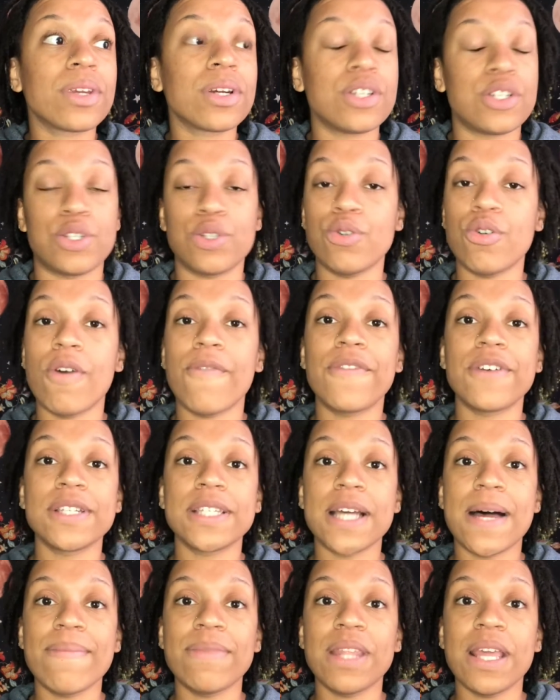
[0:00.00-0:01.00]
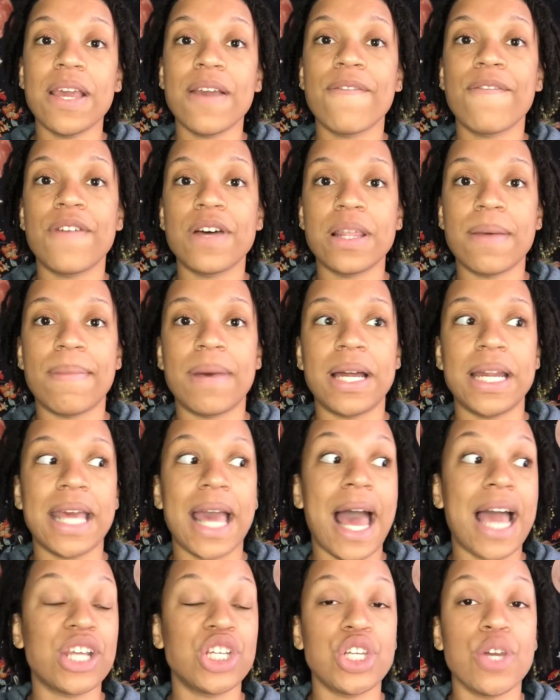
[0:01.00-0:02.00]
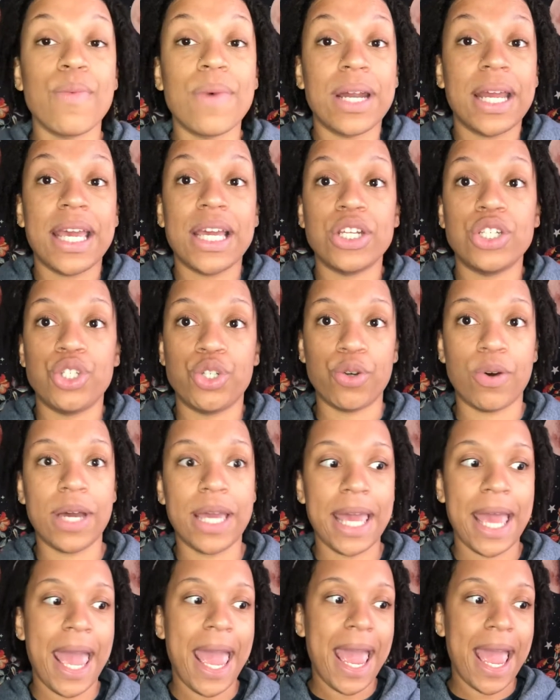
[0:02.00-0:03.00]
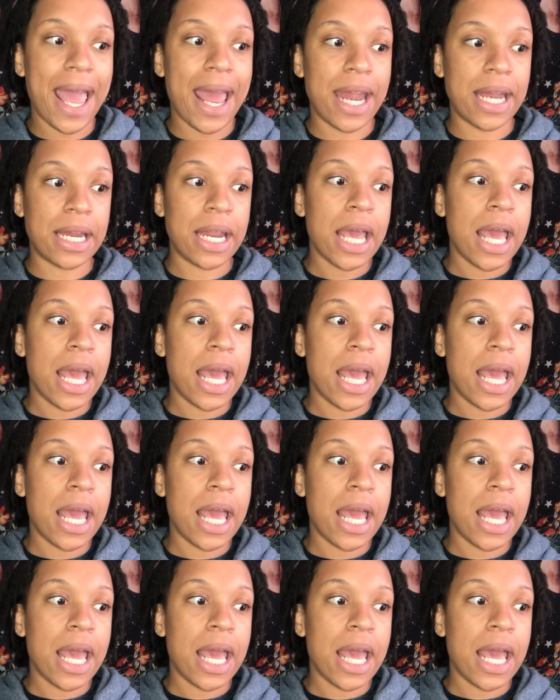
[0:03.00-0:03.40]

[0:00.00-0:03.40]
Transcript: to school for something for the money. I actually want to enjoy it. And